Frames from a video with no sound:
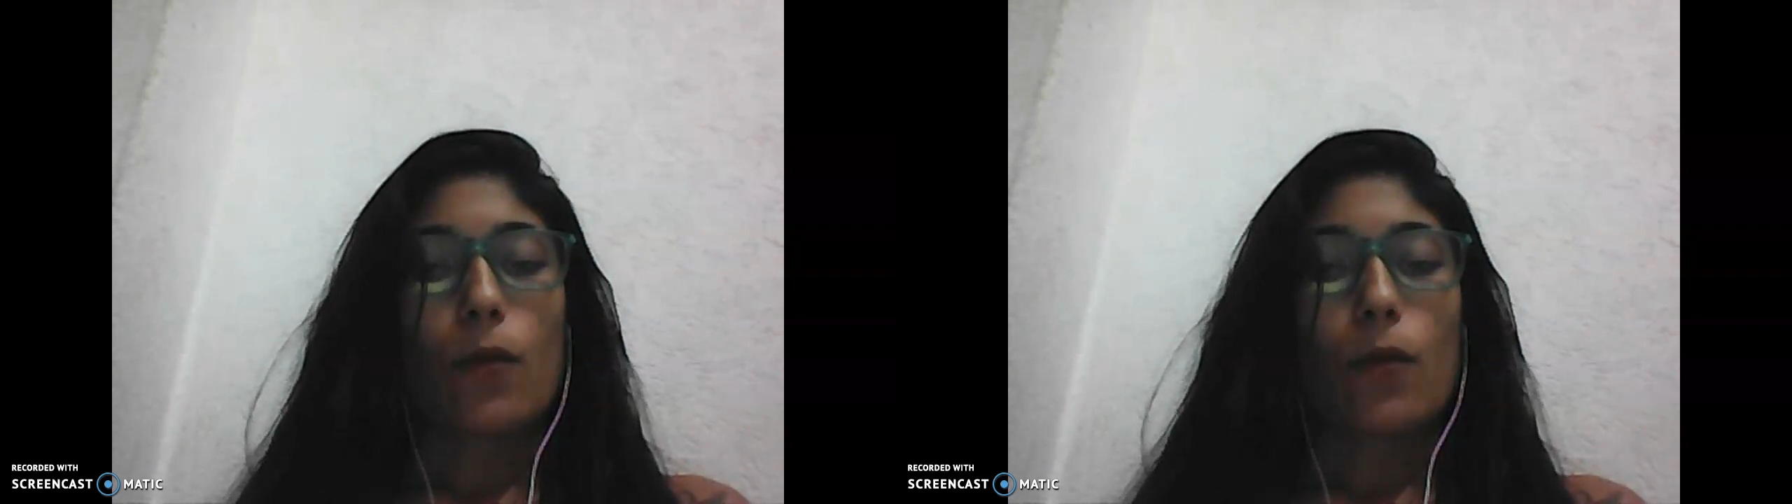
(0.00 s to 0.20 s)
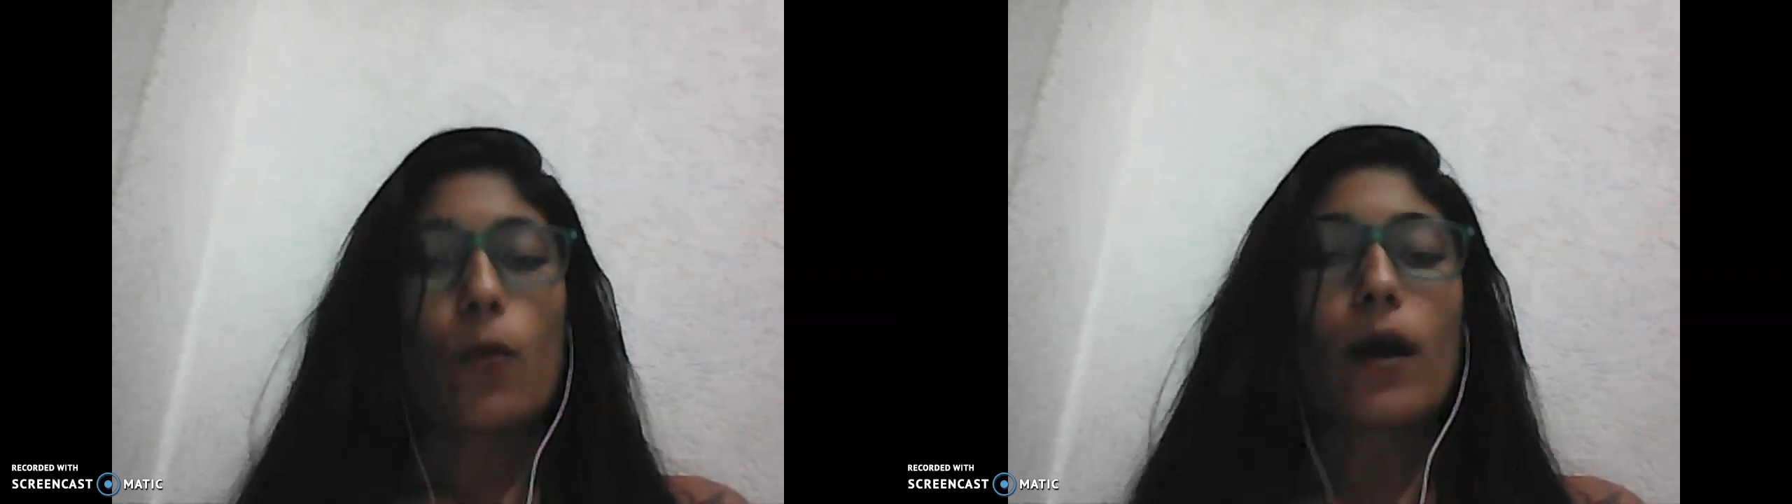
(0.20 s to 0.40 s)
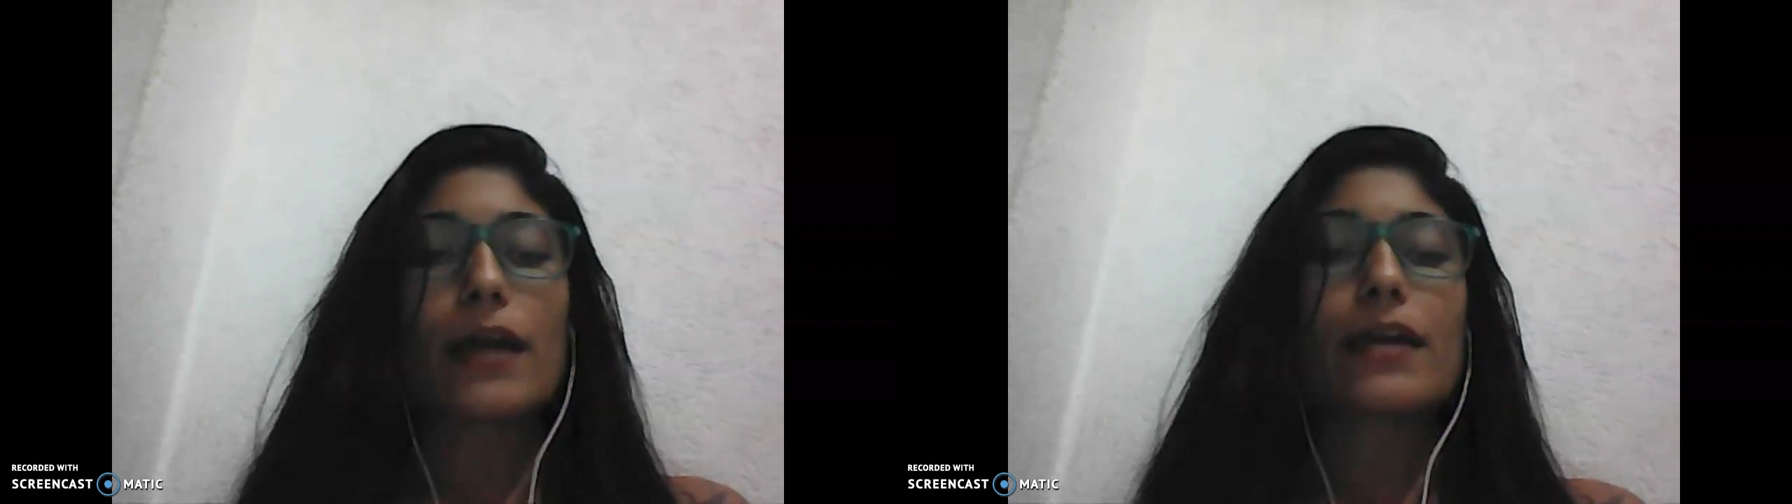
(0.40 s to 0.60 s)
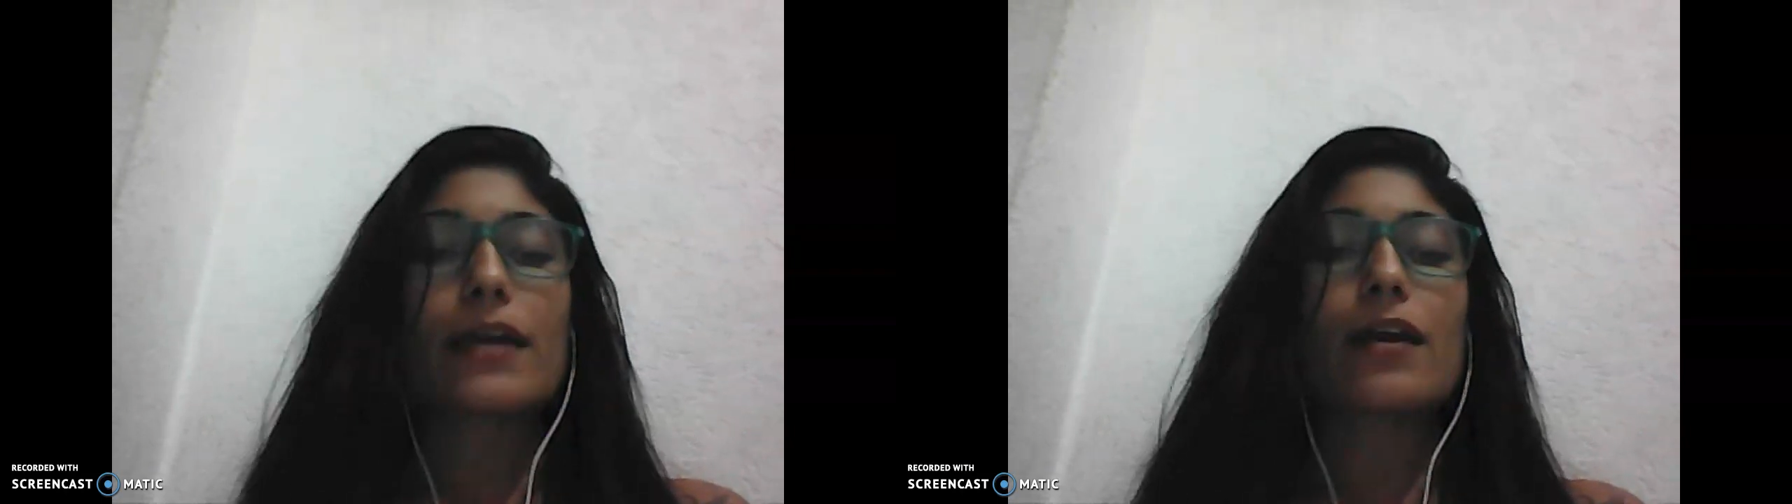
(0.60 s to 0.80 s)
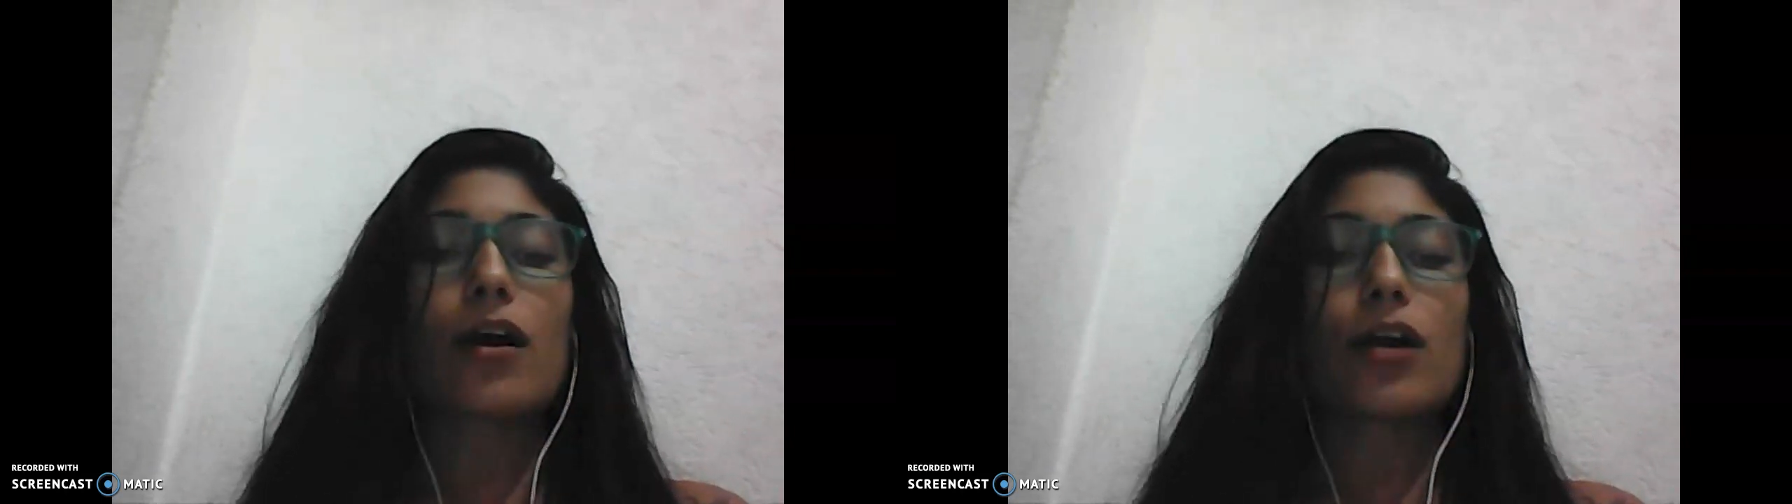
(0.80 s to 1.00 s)

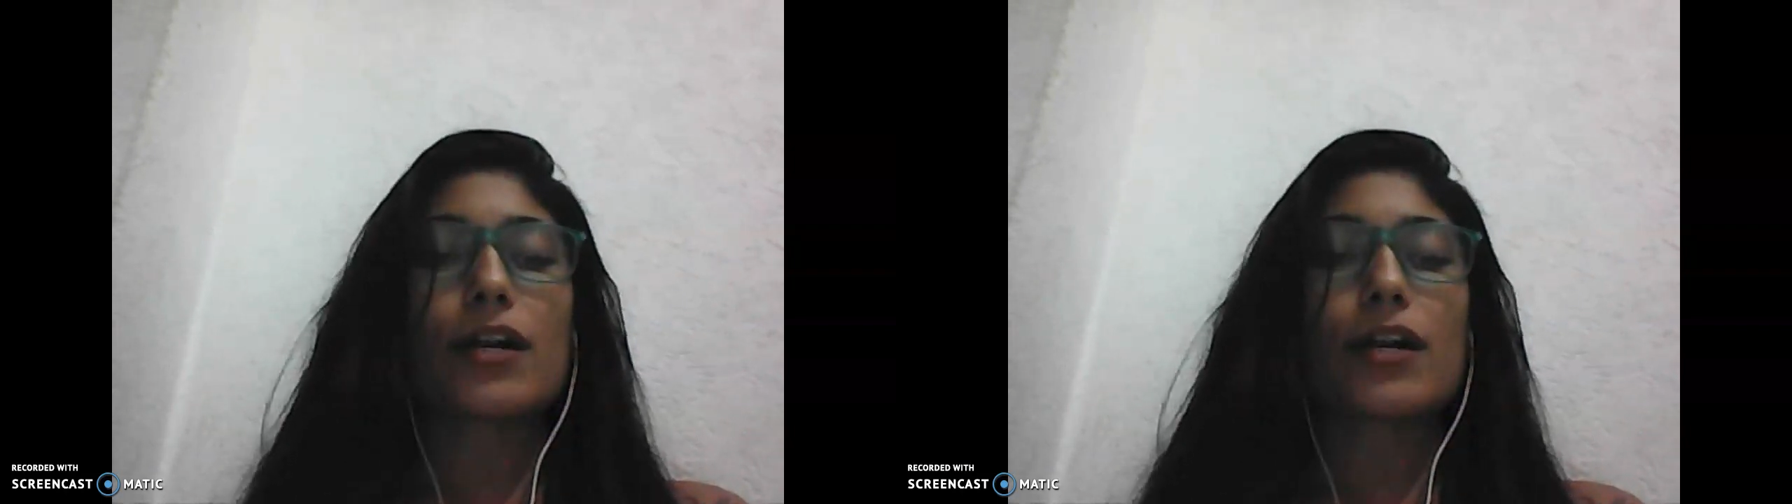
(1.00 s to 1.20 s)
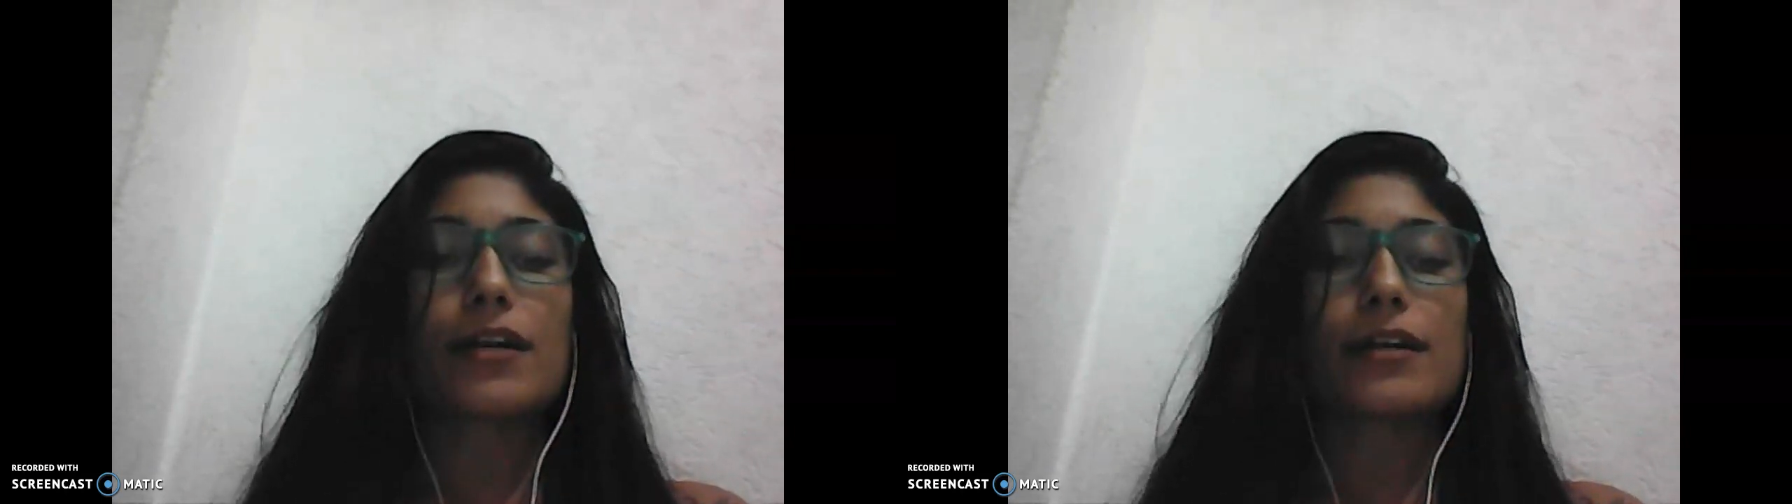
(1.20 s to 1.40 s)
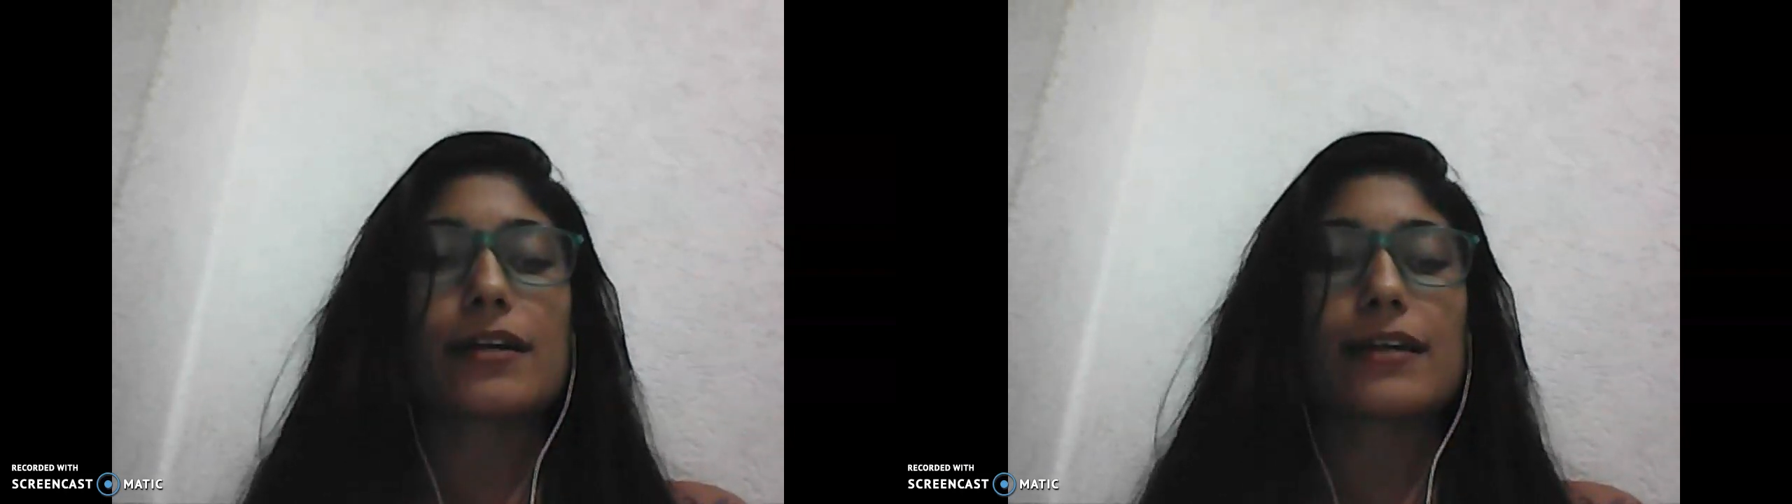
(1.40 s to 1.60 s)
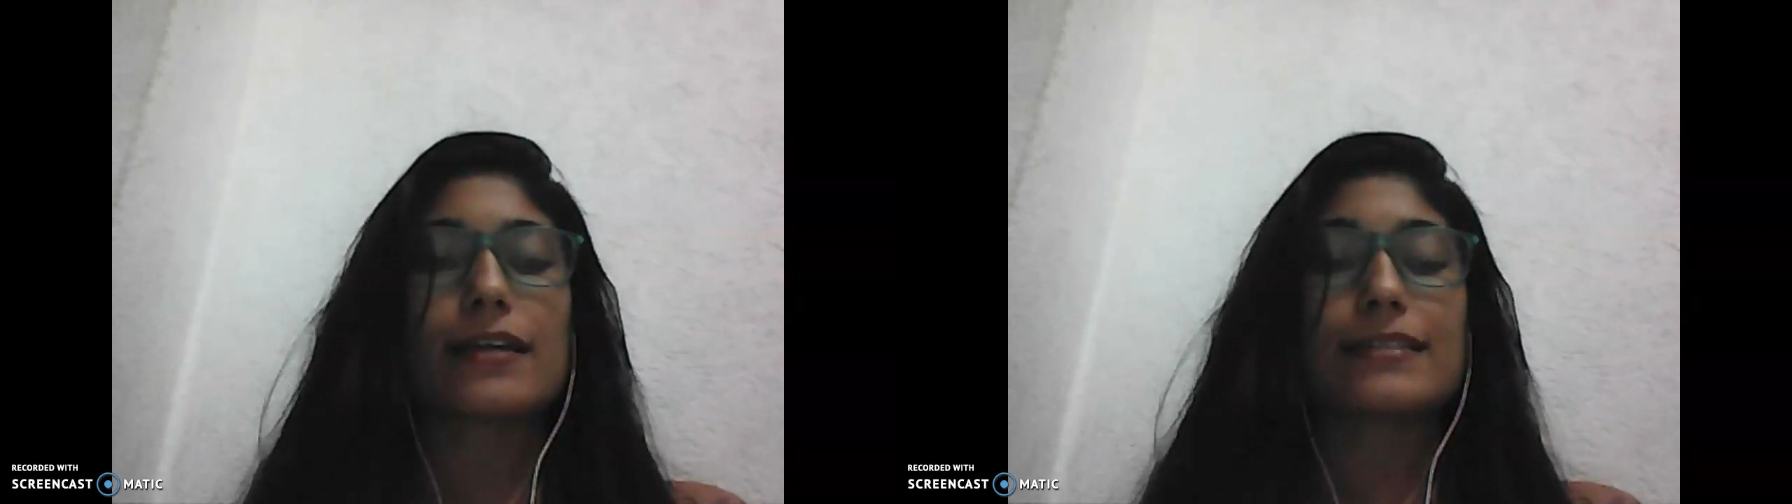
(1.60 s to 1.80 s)
why are